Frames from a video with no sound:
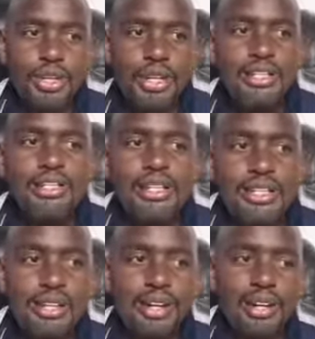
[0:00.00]
is
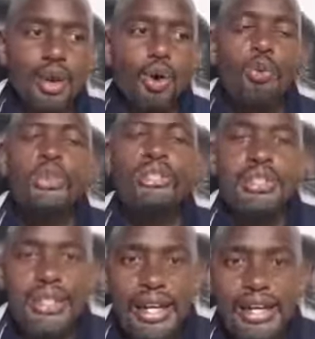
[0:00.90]
written, was
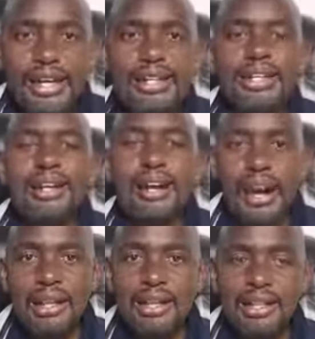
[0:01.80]
second in
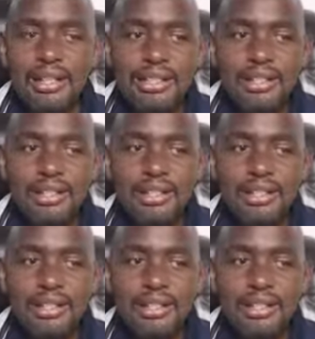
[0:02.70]
rank